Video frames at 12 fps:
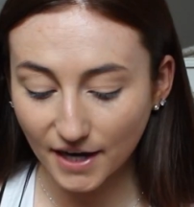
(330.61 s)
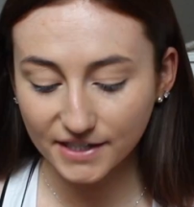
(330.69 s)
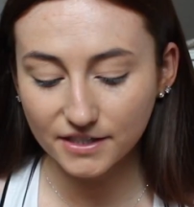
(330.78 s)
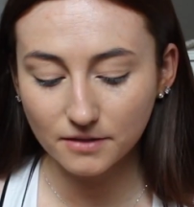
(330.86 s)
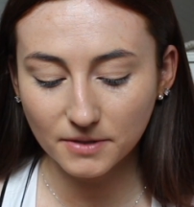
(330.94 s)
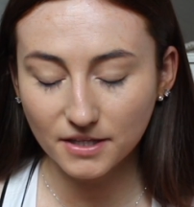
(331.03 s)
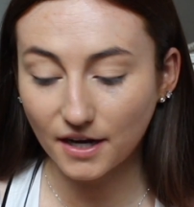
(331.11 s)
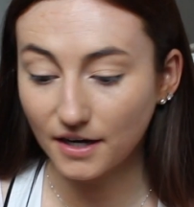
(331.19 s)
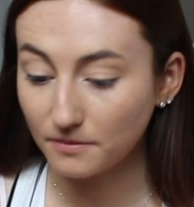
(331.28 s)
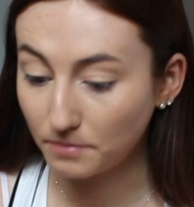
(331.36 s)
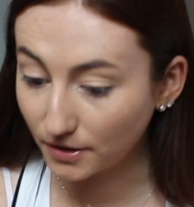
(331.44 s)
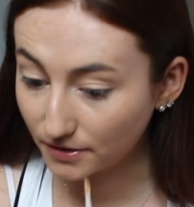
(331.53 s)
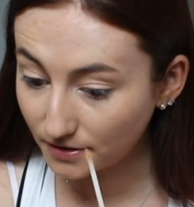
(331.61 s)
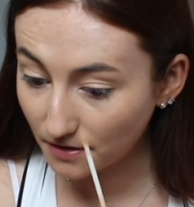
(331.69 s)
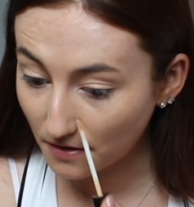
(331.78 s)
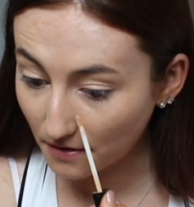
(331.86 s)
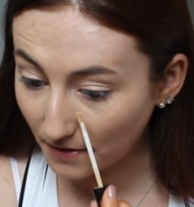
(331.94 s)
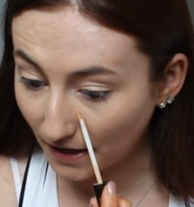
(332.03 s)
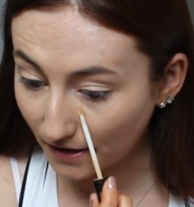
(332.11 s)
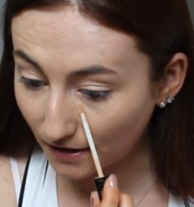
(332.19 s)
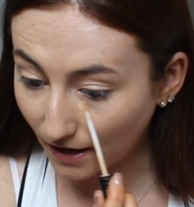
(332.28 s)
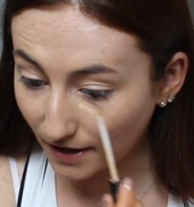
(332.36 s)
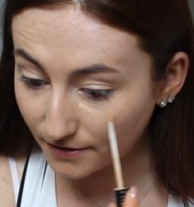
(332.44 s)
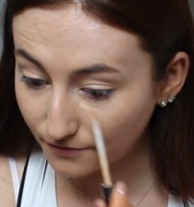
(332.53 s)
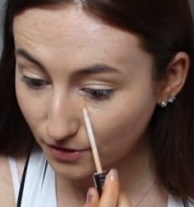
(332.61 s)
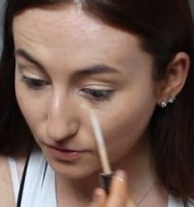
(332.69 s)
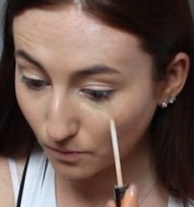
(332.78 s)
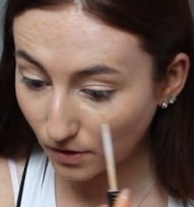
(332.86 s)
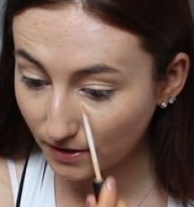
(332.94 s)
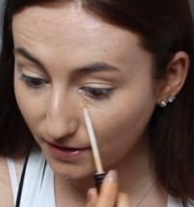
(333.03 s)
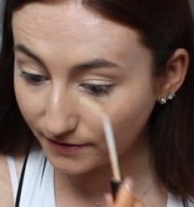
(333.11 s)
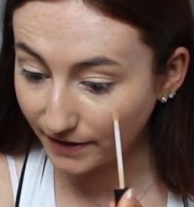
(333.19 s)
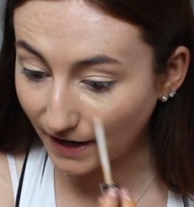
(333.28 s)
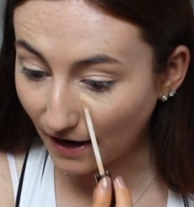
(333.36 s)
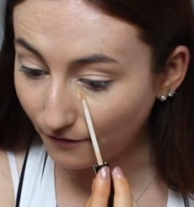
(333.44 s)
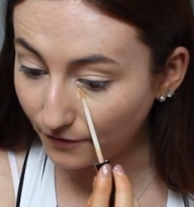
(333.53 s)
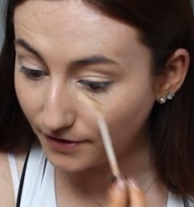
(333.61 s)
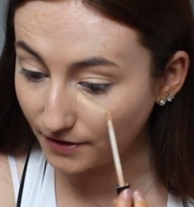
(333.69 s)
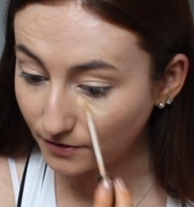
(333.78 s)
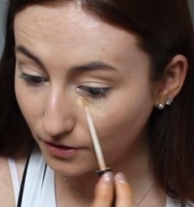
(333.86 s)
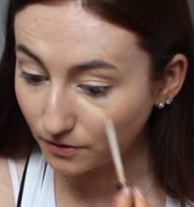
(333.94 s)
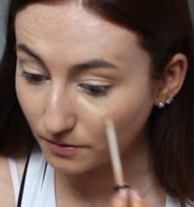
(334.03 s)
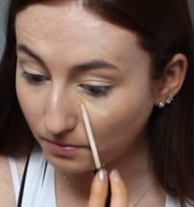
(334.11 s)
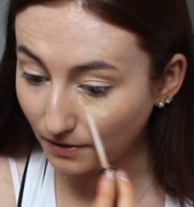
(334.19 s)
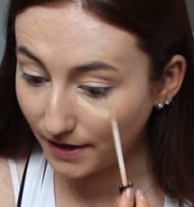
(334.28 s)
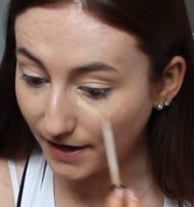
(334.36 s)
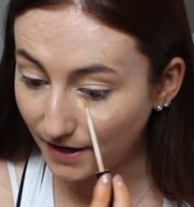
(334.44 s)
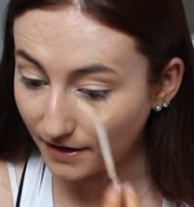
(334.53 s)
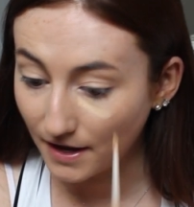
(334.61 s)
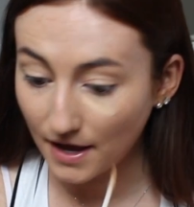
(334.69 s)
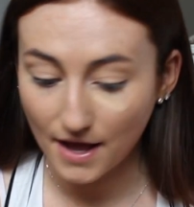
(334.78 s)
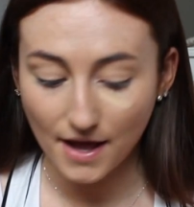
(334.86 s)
I used to be the kind of person that kind of just wanted like everything to go to plan